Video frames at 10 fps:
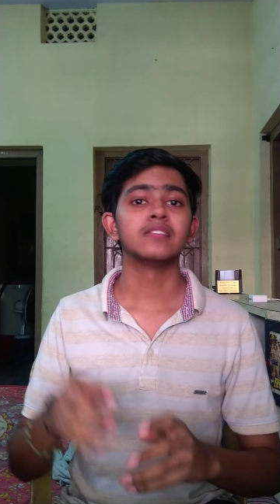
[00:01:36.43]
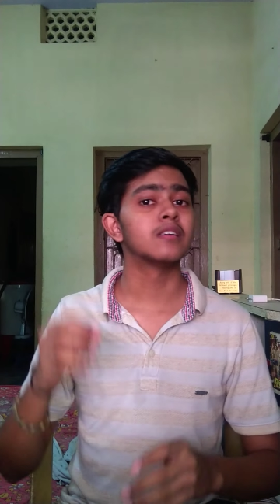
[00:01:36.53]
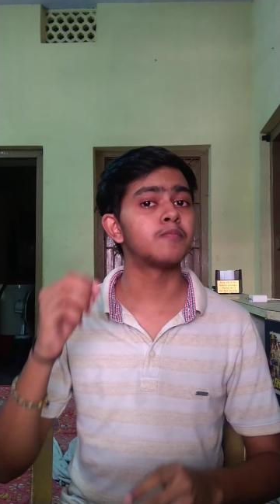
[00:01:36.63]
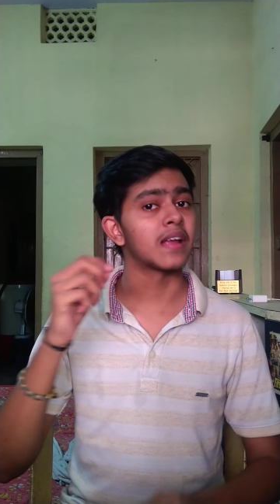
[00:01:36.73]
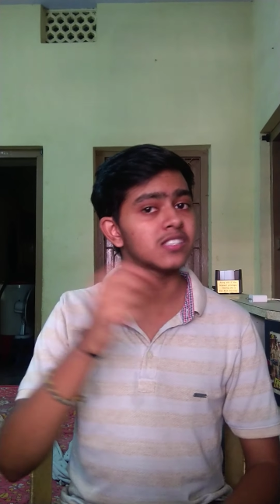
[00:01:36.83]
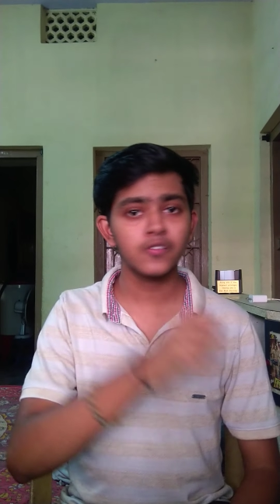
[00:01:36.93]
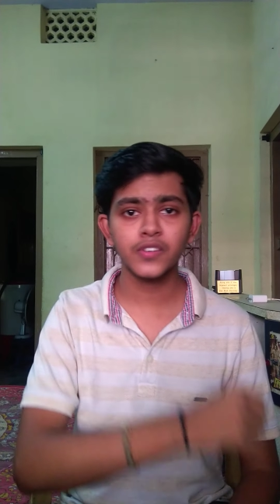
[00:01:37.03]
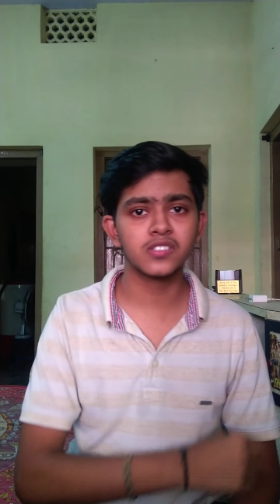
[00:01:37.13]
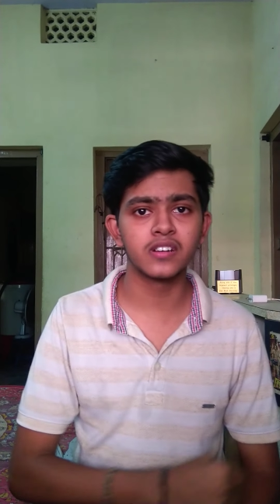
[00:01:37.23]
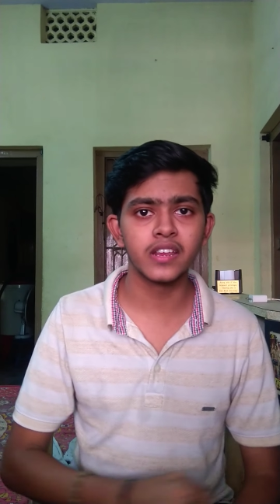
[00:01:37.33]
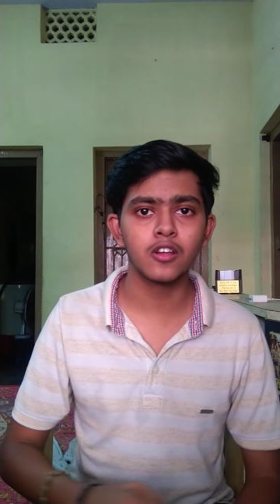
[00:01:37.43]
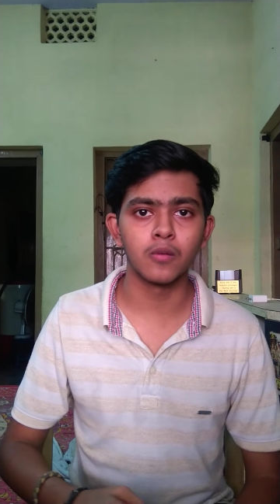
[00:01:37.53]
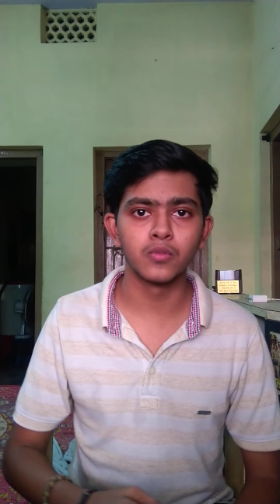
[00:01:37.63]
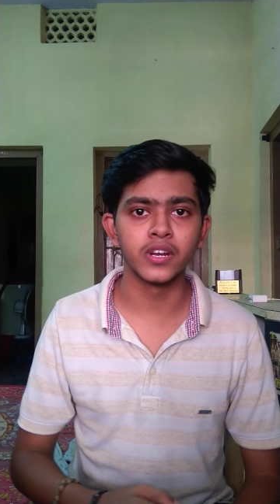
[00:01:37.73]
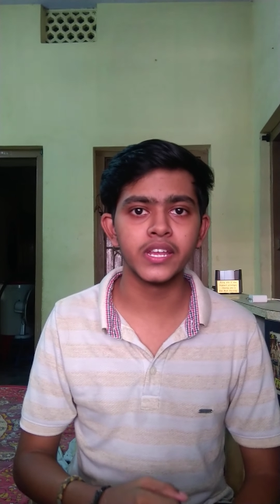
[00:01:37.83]
the price of a certain
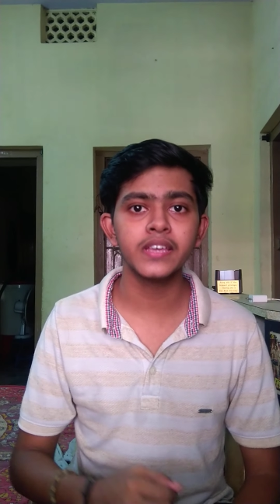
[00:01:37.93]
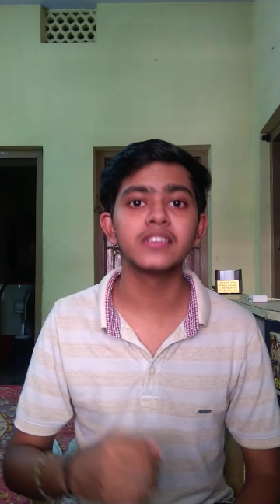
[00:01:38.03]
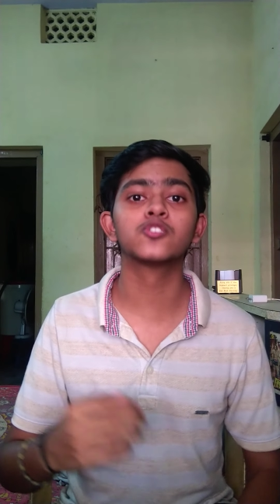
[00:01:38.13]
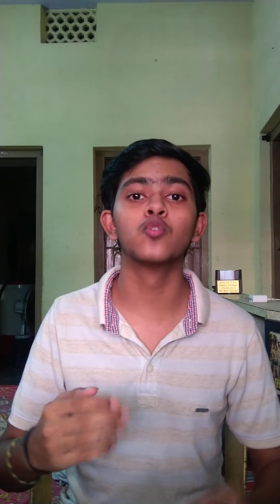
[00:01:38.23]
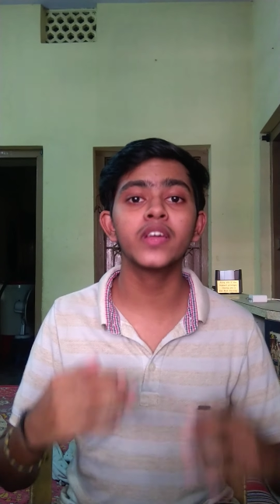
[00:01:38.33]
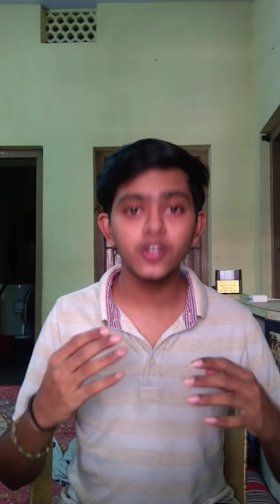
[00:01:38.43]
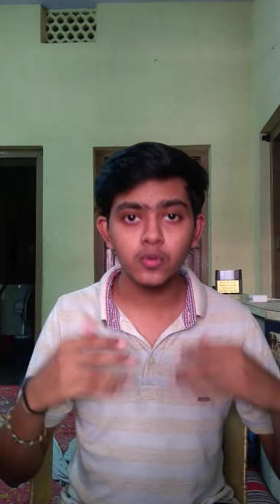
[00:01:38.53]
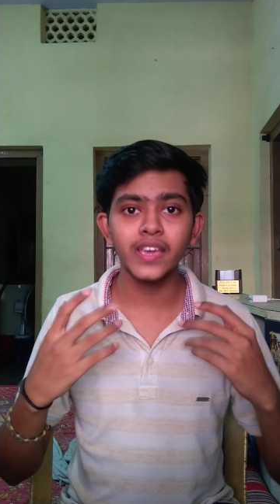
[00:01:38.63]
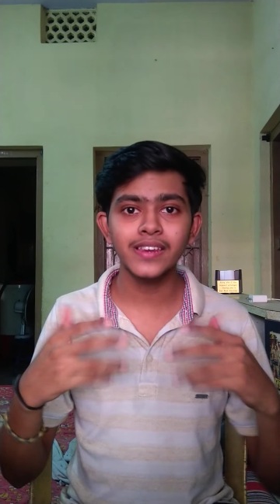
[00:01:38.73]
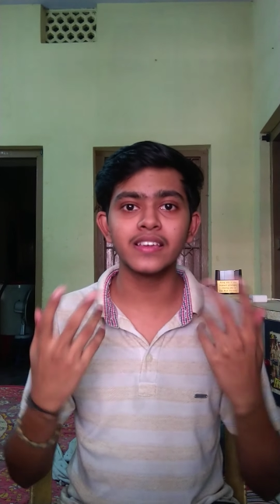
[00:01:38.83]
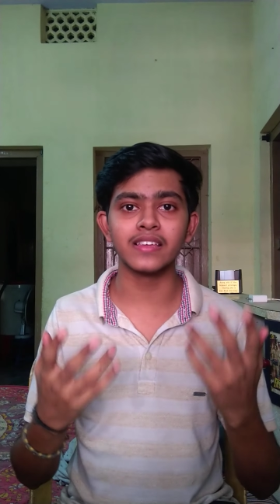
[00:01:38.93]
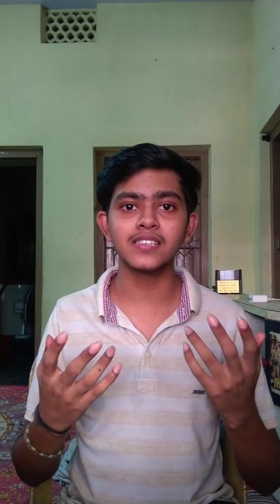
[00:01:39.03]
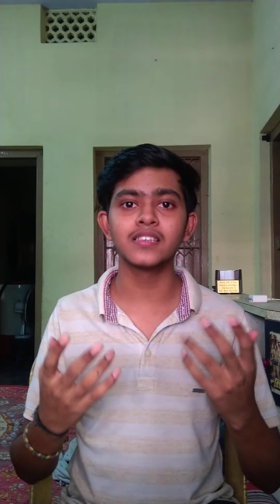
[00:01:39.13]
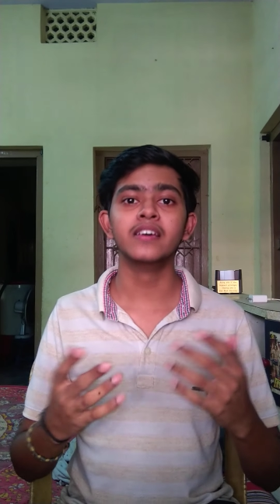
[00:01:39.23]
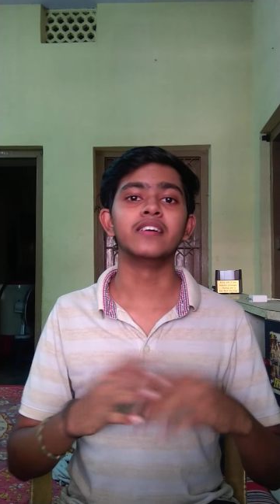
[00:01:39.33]
commodity is going to
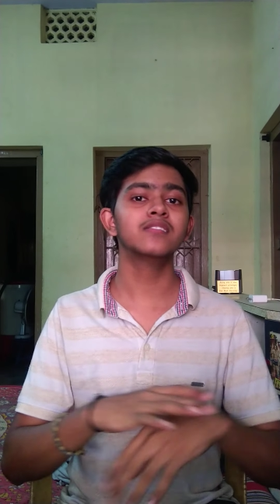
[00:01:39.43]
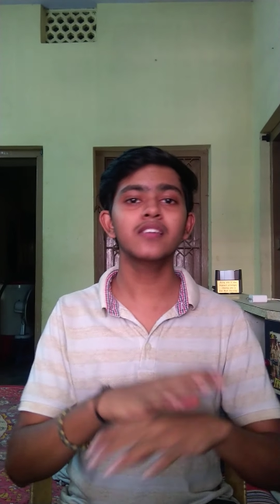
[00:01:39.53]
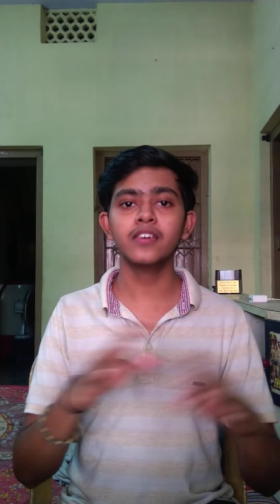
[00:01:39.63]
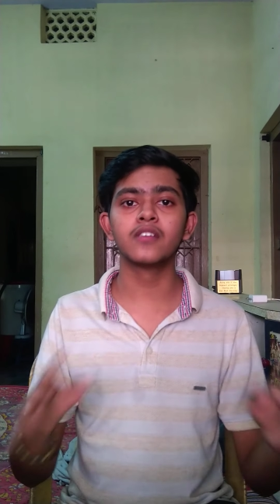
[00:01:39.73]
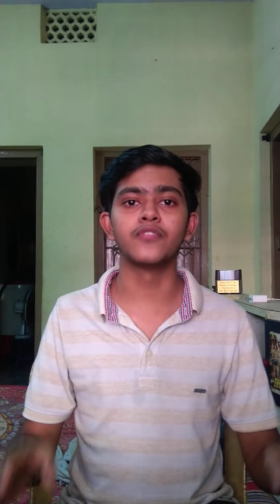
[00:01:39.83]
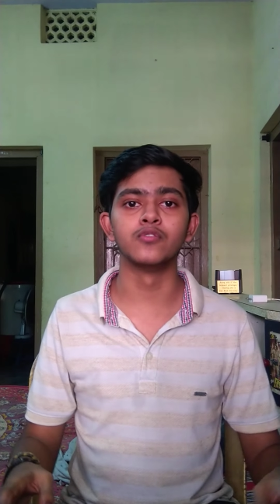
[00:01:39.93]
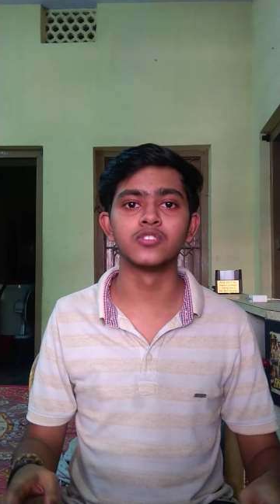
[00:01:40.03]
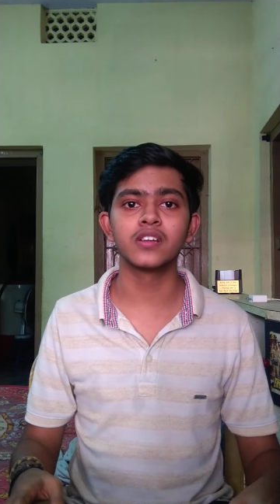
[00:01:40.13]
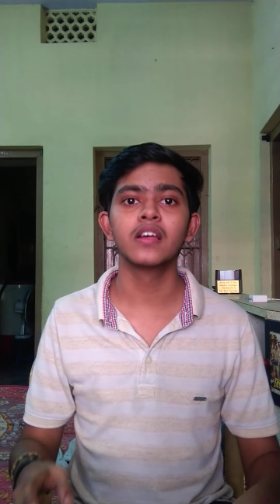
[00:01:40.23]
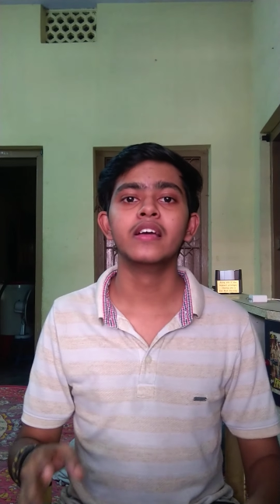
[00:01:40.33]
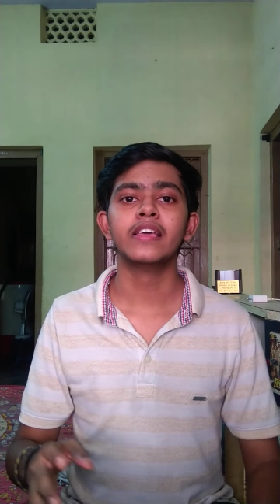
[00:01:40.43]
increase in the near future,